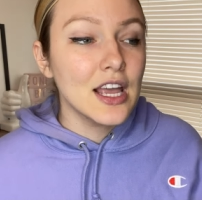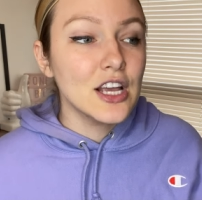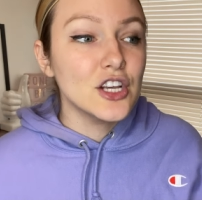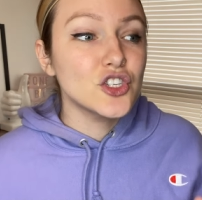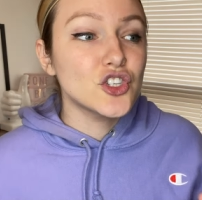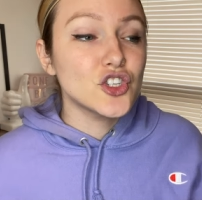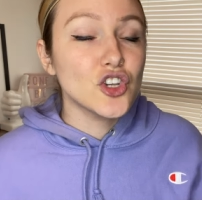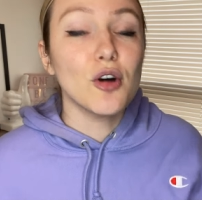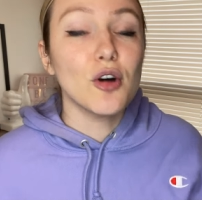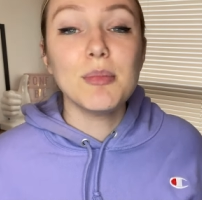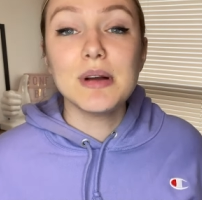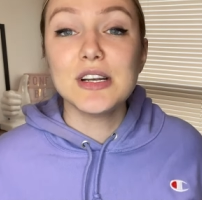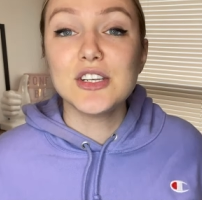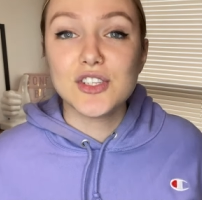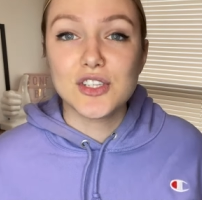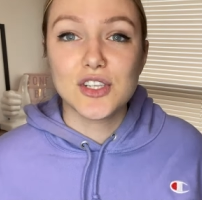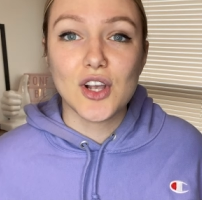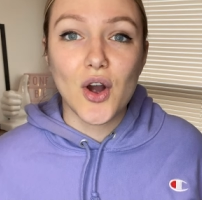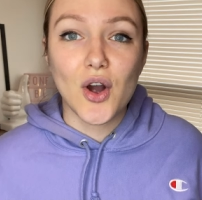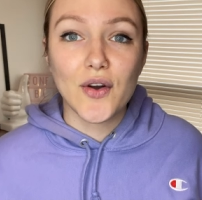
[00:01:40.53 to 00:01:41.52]
So much
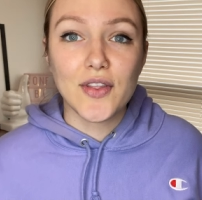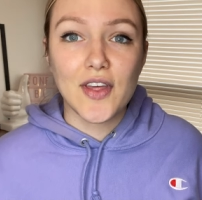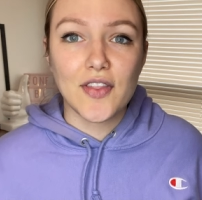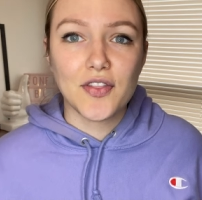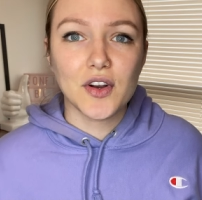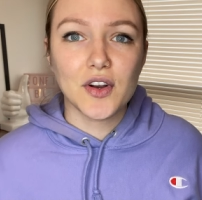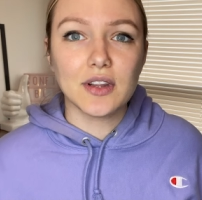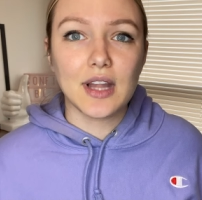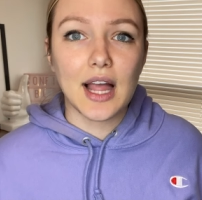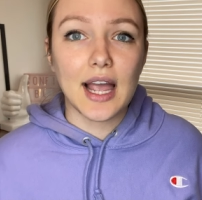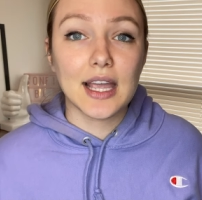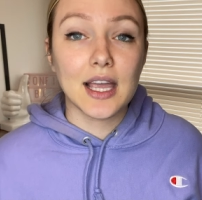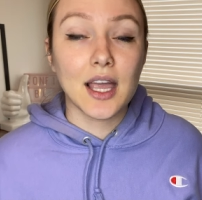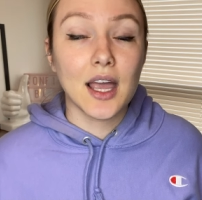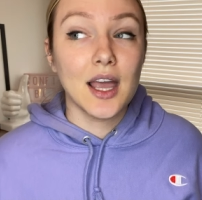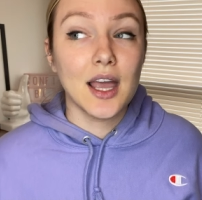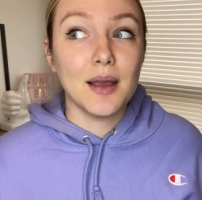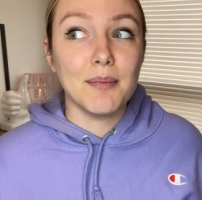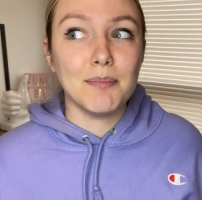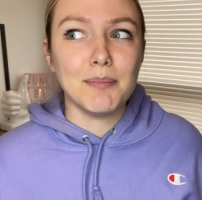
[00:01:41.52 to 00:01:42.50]
so that they're like,
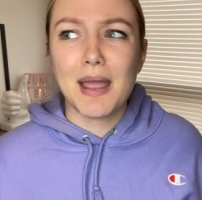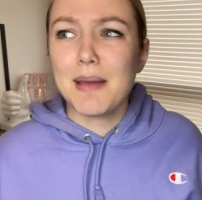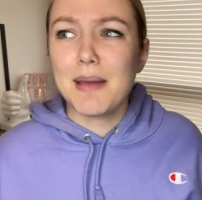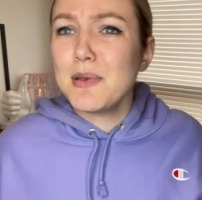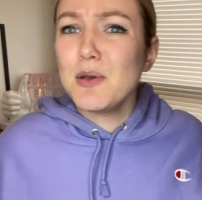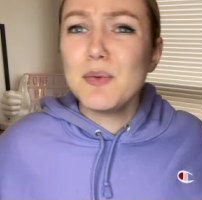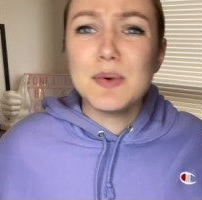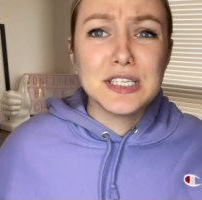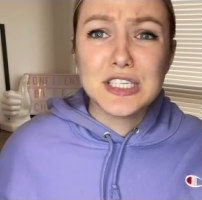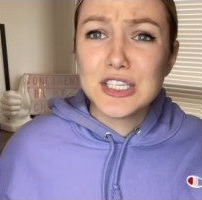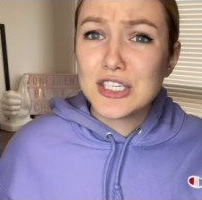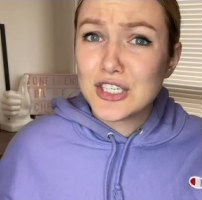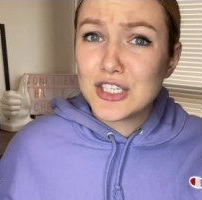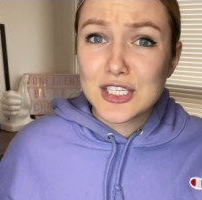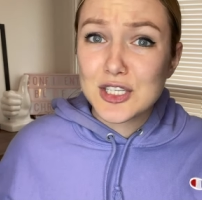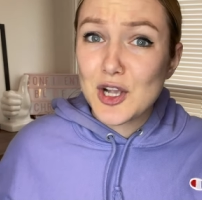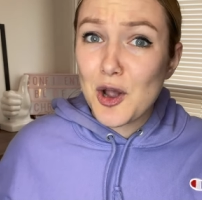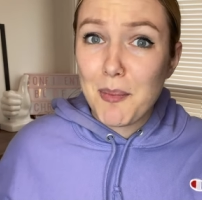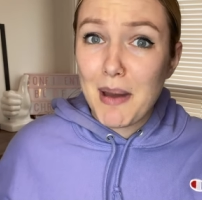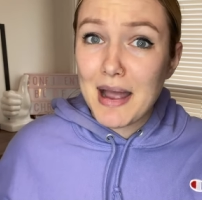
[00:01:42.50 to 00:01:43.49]
maybe we should
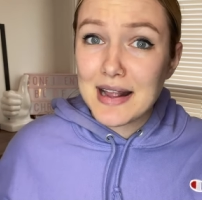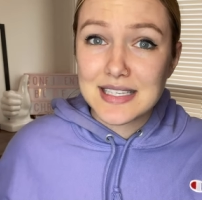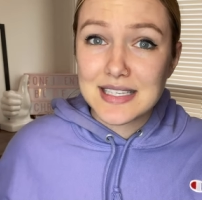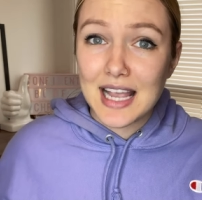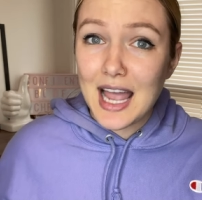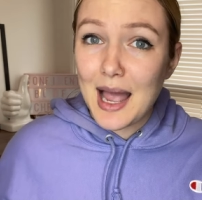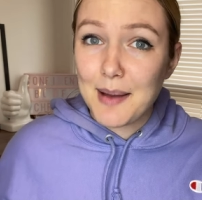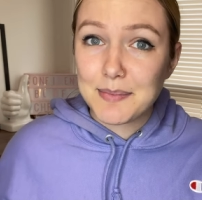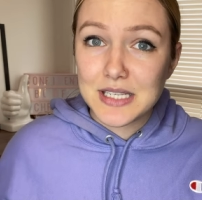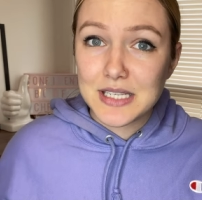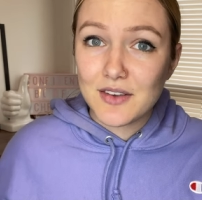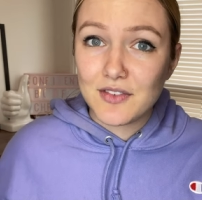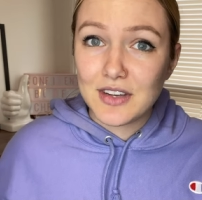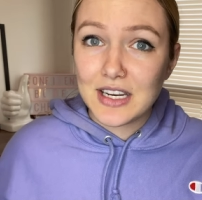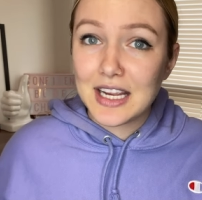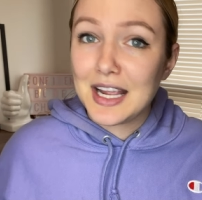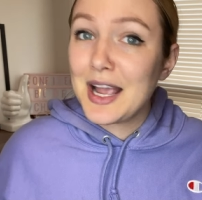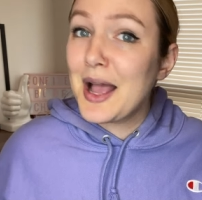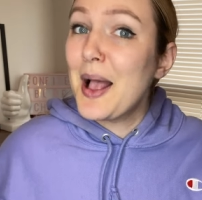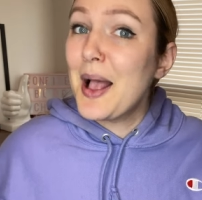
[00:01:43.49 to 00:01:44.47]
just go back to
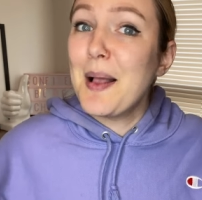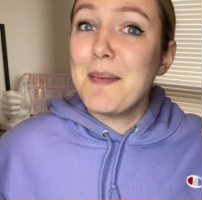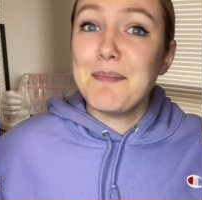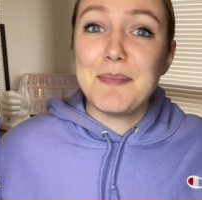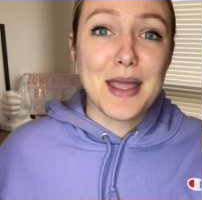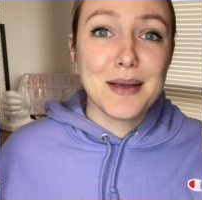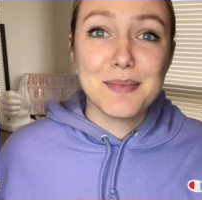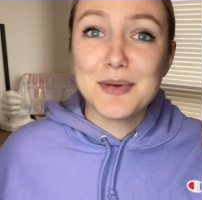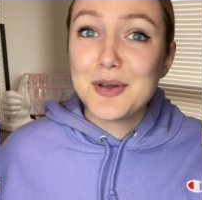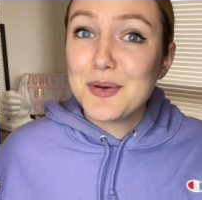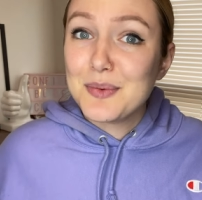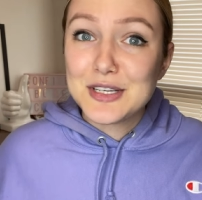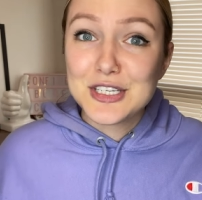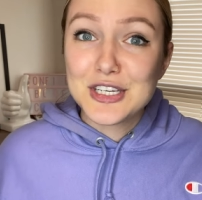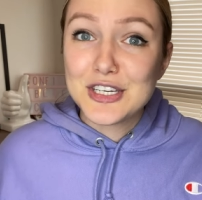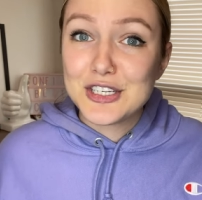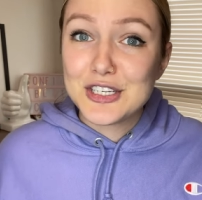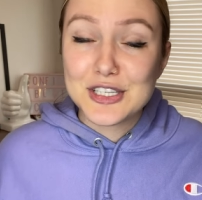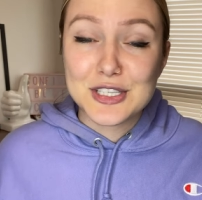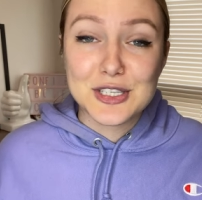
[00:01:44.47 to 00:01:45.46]
captivity. Maybe we
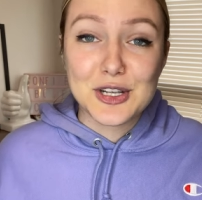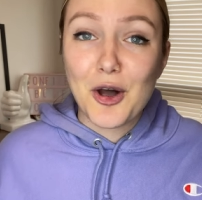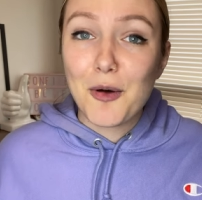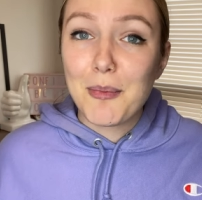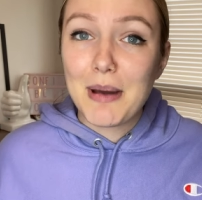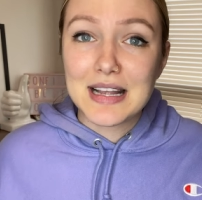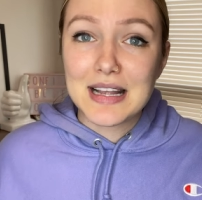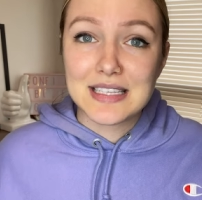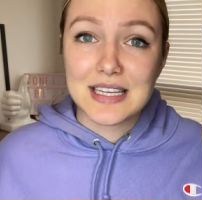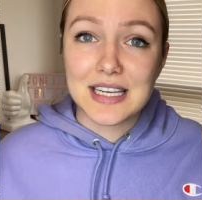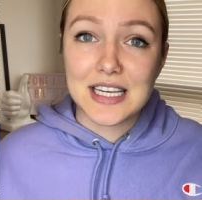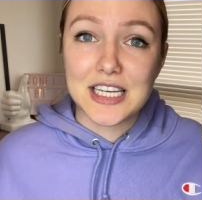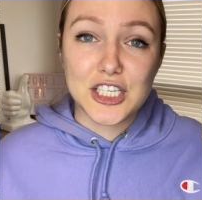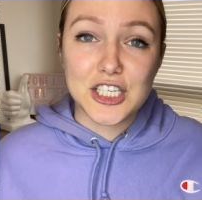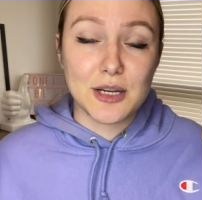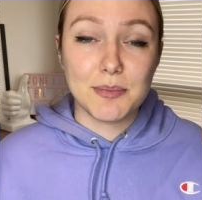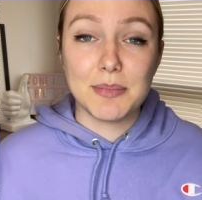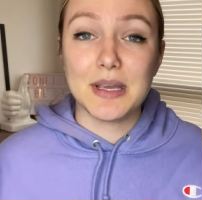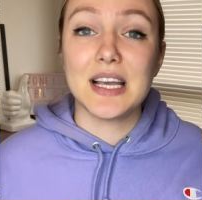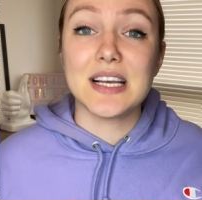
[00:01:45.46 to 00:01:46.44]
should just go back to
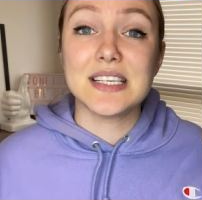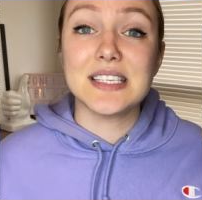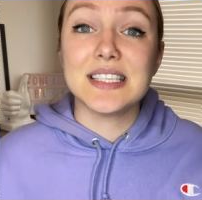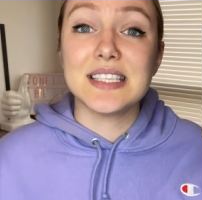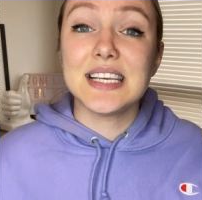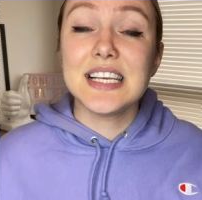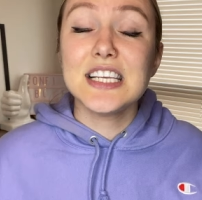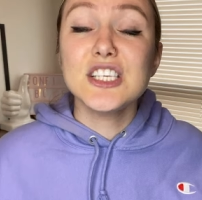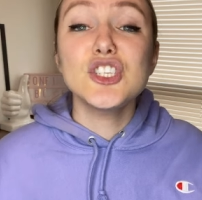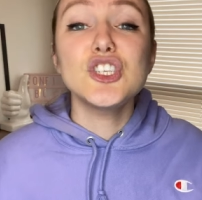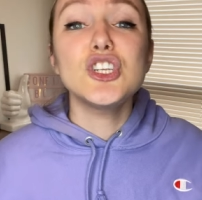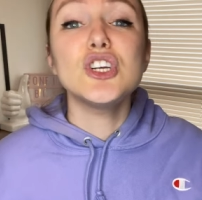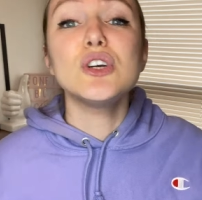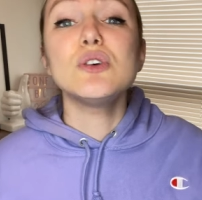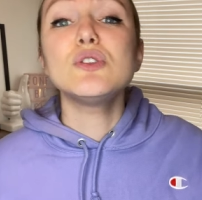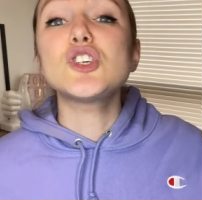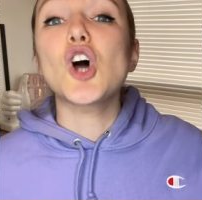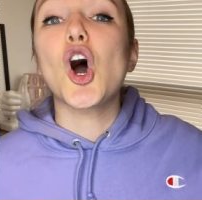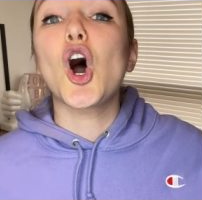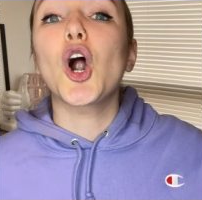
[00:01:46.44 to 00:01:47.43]
Egypt because these
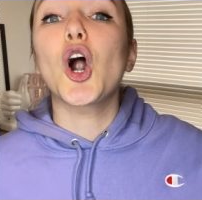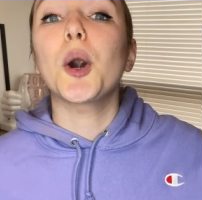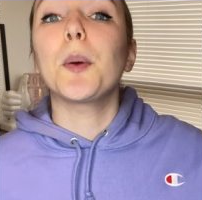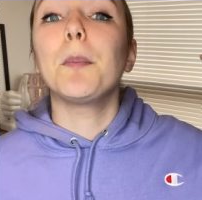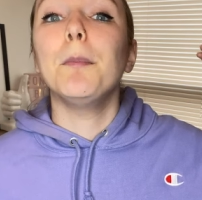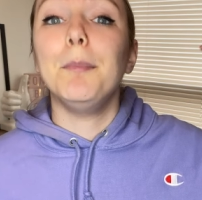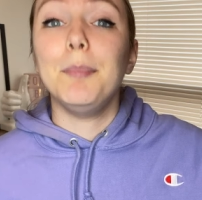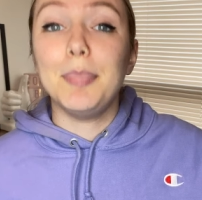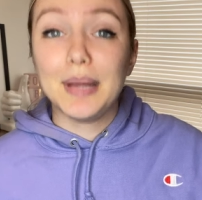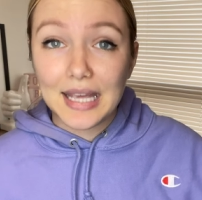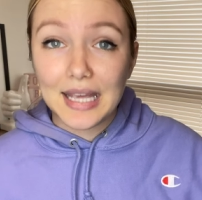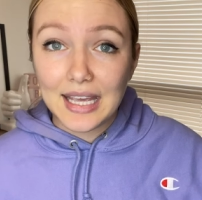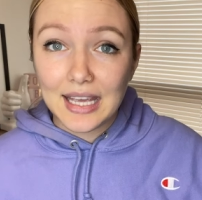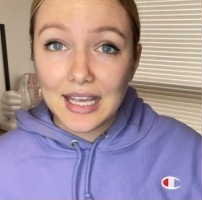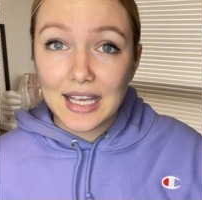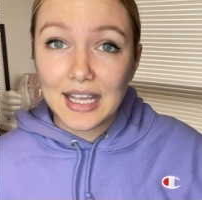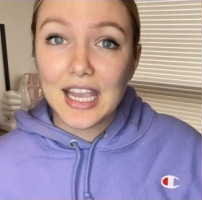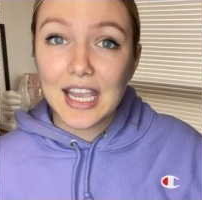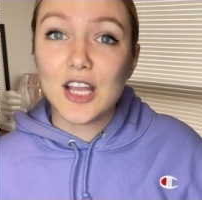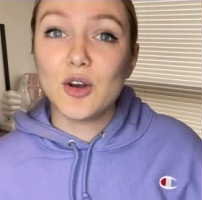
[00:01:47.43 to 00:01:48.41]
dudes are
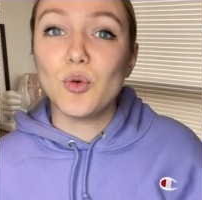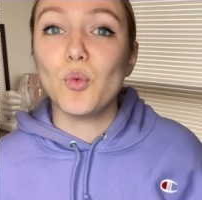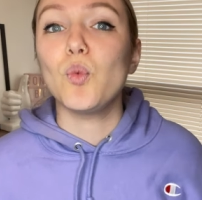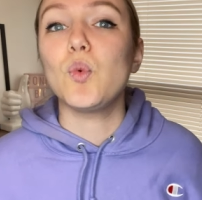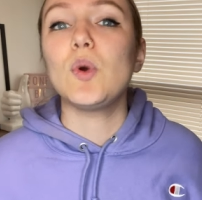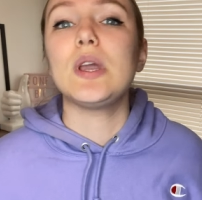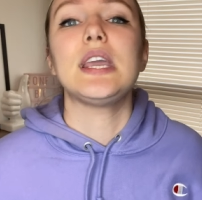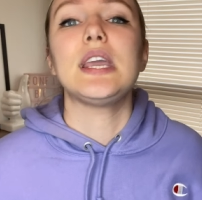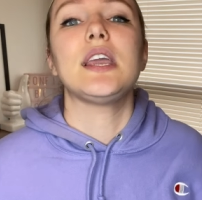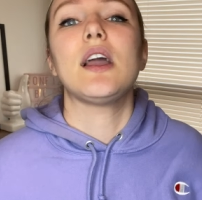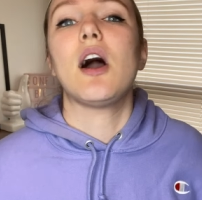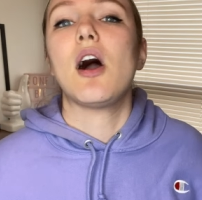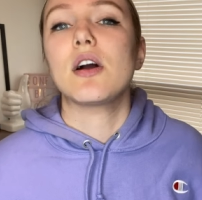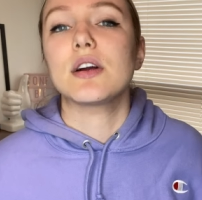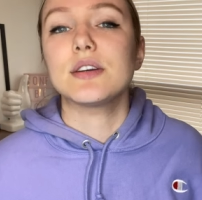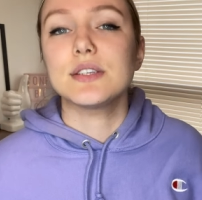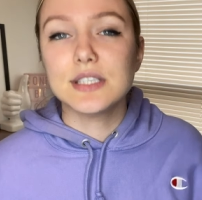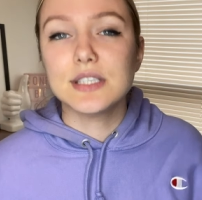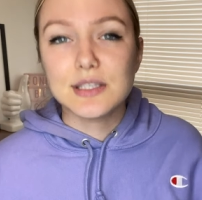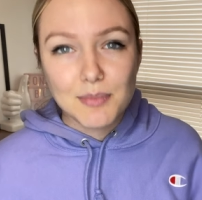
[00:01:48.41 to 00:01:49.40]
big and we
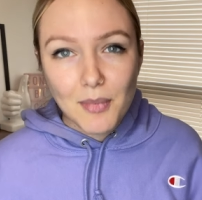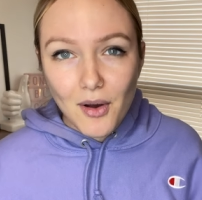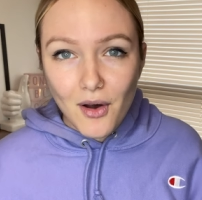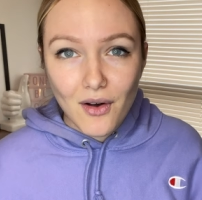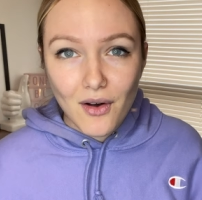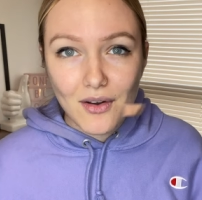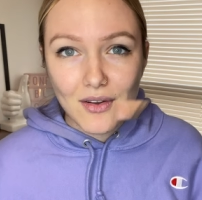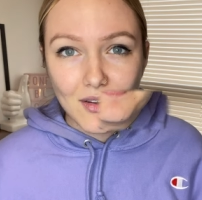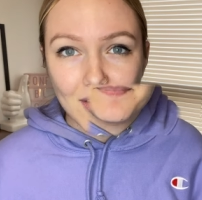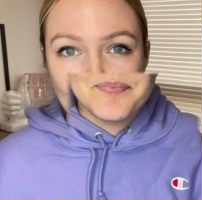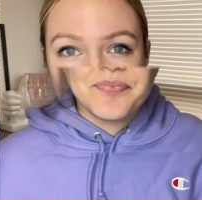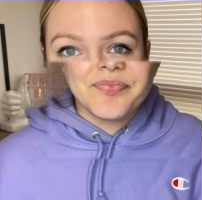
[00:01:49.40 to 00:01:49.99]
are small.